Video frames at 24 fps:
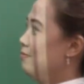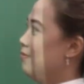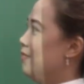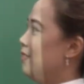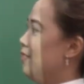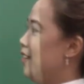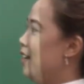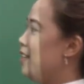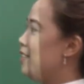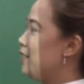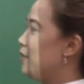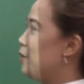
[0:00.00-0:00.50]

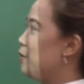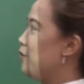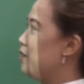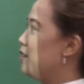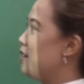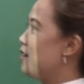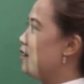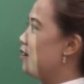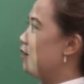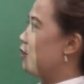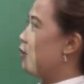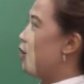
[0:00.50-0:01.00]
Let's look
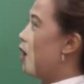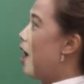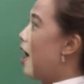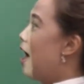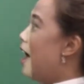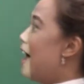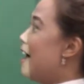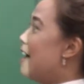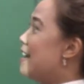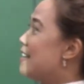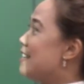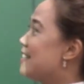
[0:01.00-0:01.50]
here.
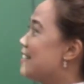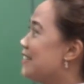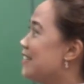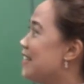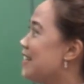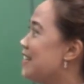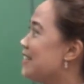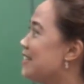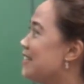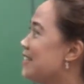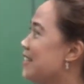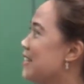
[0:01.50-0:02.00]

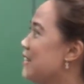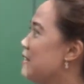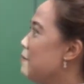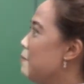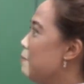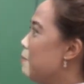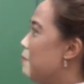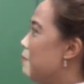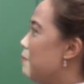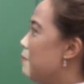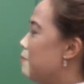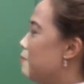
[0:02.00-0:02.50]
16
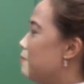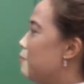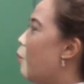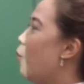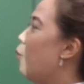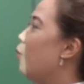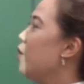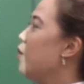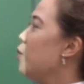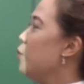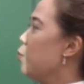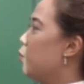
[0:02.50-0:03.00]

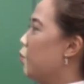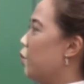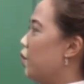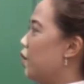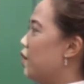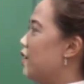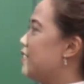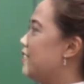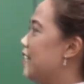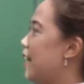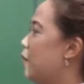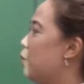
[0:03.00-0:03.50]
boring
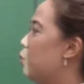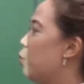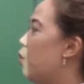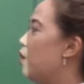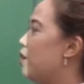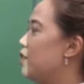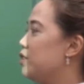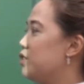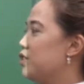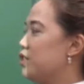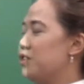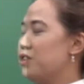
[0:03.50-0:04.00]
words and
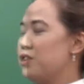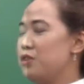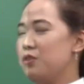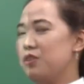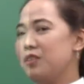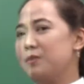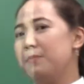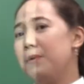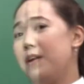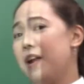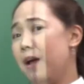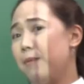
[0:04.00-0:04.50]
what to use.
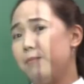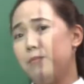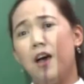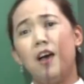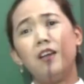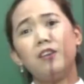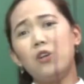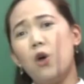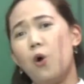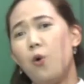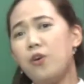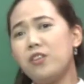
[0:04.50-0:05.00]
But I'm
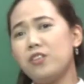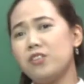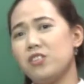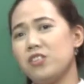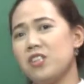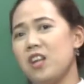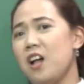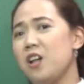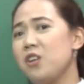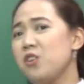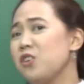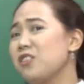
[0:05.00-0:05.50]
not going to
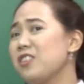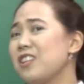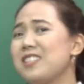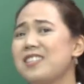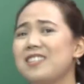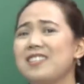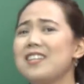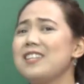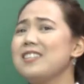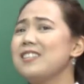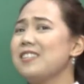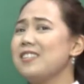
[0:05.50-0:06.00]
tell you the
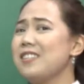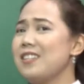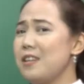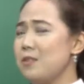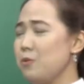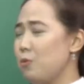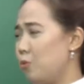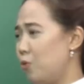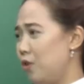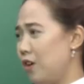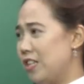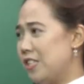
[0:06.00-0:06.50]
16
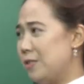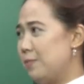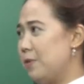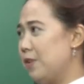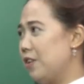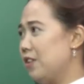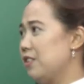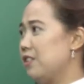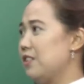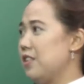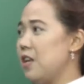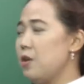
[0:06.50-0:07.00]
words
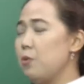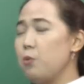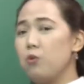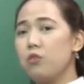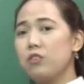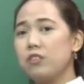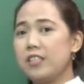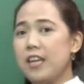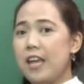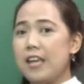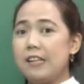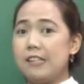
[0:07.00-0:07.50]
because it will
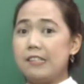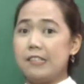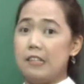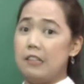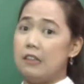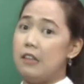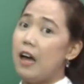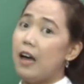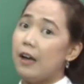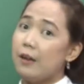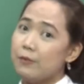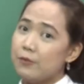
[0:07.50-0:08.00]
take us a
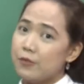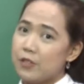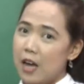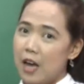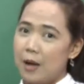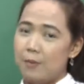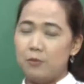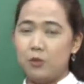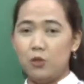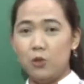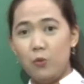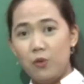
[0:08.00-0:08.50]
lifetime
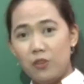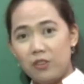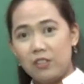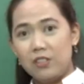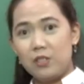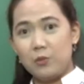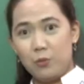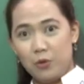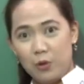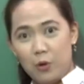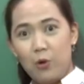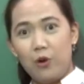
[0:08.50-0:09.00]
doing this
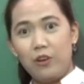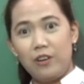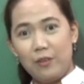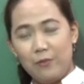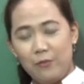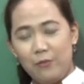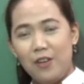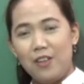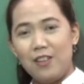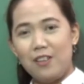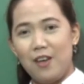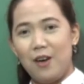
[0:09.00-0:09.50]
recorded
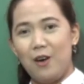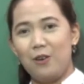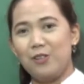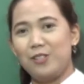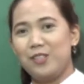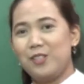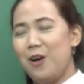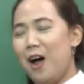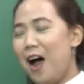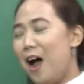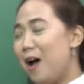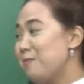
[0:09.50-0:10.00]
video.
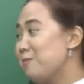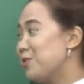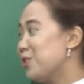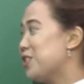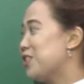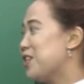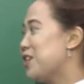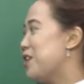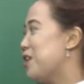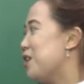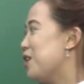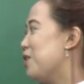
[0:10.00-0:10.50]
So I'm just
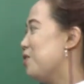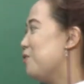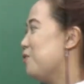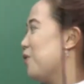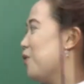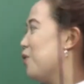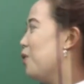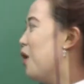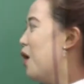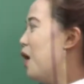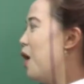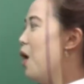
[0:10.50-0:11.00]
going to give you
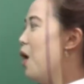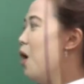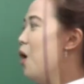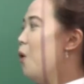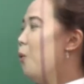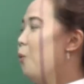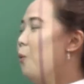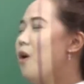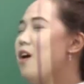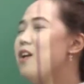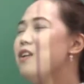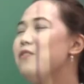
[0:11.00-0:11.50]

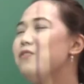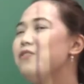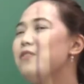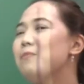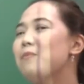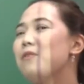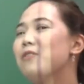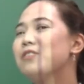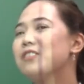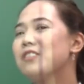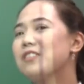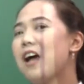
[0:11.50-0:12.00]
one of the
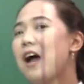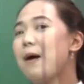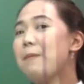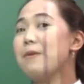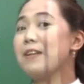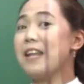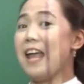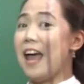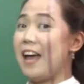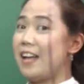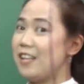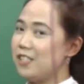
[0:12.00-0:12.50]
most common
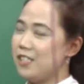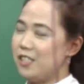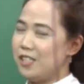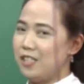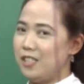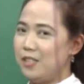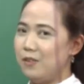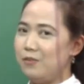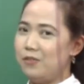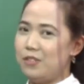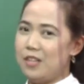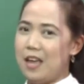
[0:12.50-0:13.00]

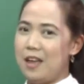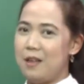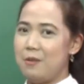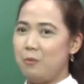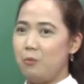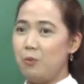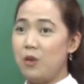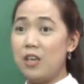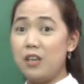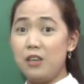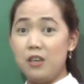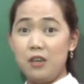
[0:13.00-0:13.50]
adjectives that
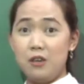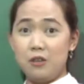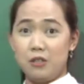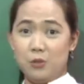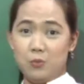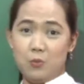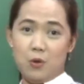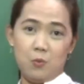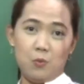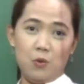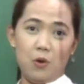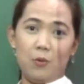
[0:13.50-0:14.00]
we use
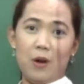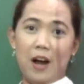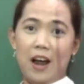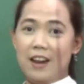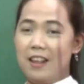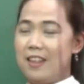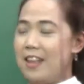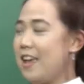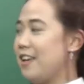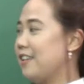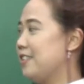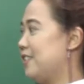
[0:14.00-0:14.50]
when we write
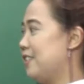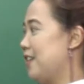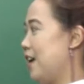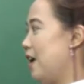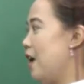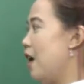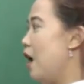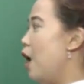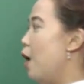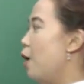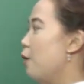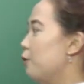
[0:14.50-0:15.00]
an essay.
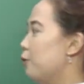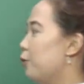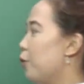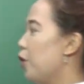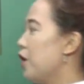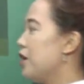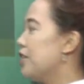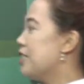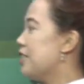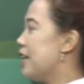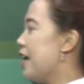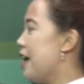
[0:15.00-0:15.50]

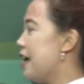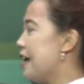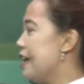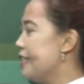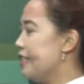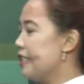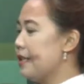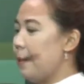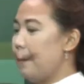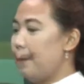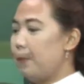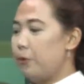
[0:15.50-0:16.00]
First is
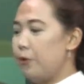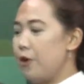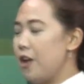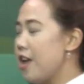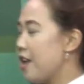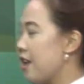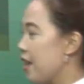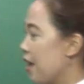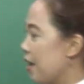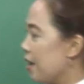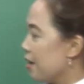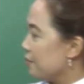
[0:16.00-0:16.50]

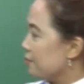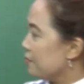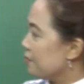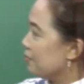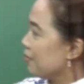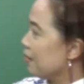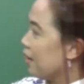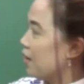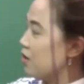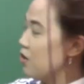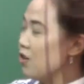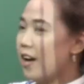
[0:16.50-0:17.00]
pretty.
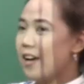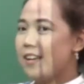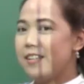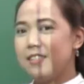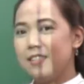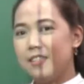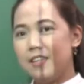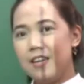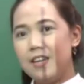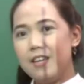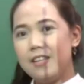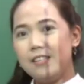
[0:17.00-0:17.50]
Can you guys
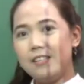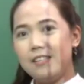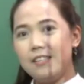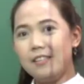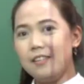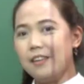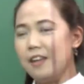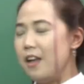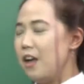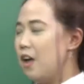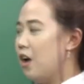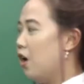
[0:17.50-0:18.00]
see it?
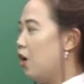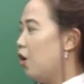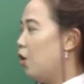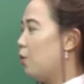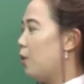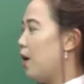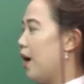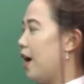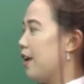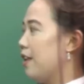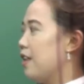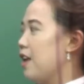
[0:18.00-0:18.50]
All
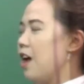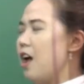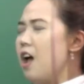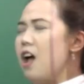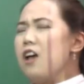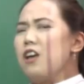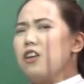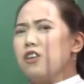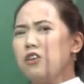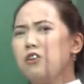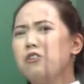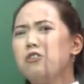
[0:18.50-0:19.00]
right.
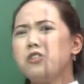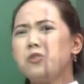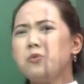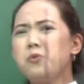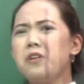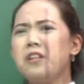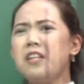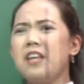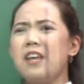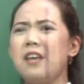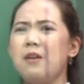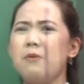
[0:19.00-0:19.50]

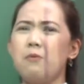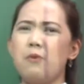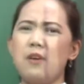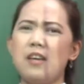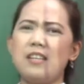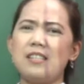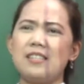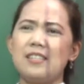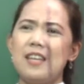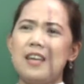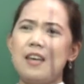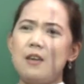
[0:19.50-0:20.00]
Usually we
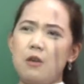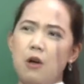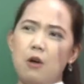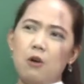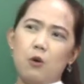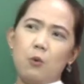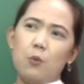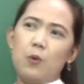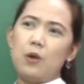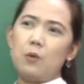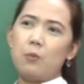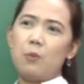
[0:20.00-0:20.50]
say or
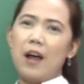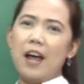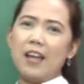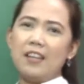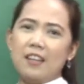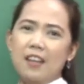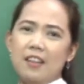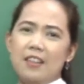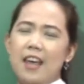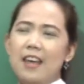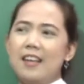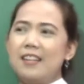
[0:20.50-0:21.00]
we write
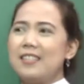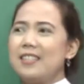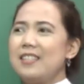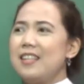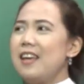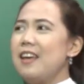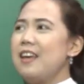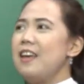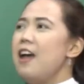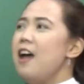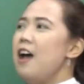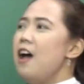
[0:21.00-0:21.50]
an
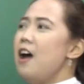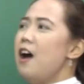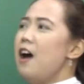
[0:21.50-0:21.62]
essay,